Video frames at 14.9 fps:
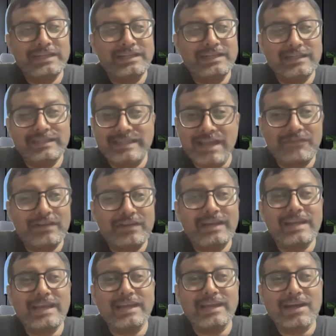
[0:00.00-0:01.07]
We
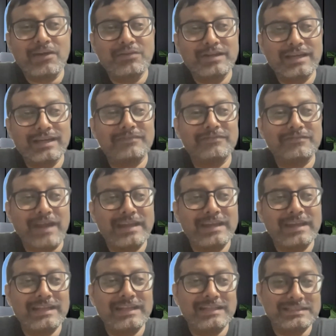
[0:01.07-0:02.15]
definitely
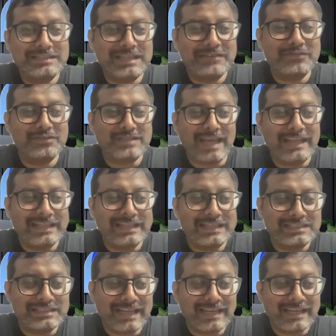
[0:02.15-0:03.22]
encounter finally the CFO
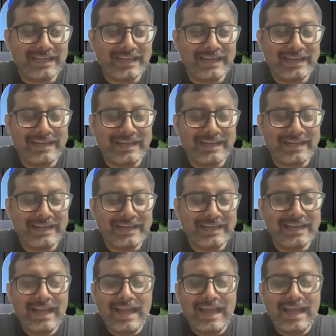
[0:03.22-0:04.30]
signing the check, right?
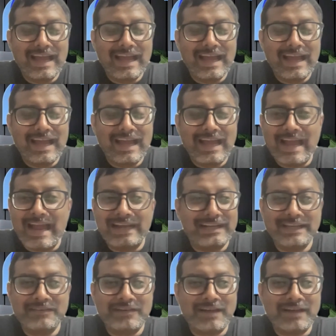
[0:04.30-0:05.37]

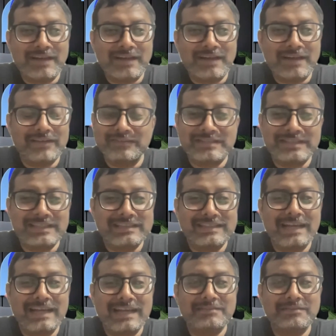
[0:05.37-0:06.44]
And I
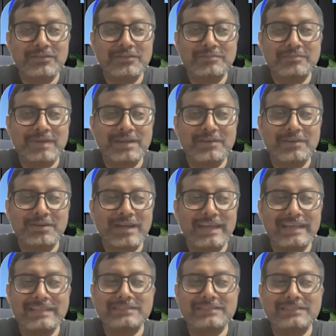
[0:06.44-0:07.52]
have seen that with
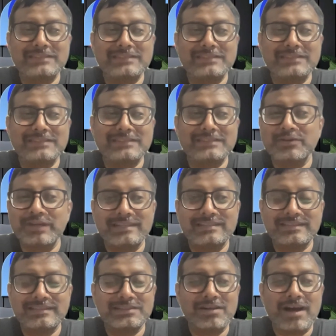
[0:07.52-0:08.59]
my own eyes, with my own
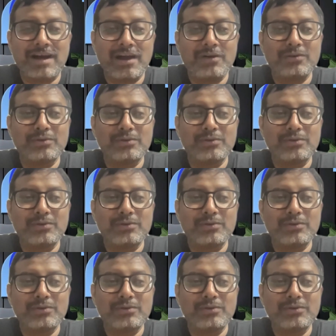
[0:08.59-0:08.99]
experience.